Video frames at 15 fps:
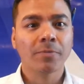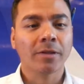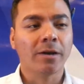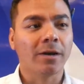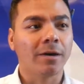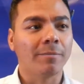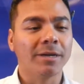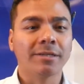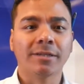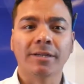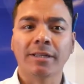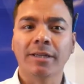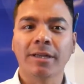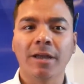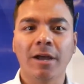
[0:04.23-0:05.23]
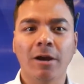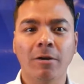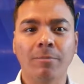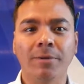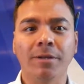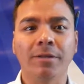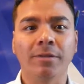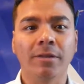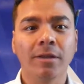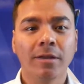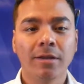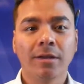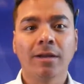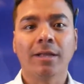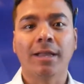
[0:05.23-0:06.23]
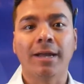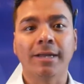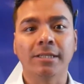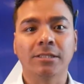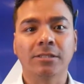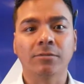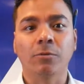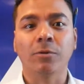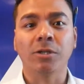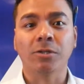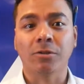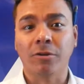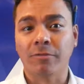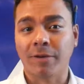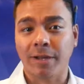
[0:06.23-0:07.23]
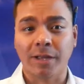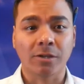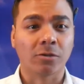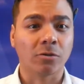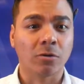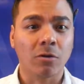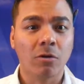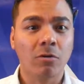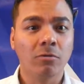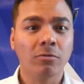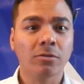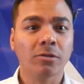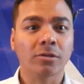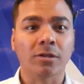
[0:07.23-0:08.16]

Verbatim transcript: uh, basically helping clients reach their financial goals,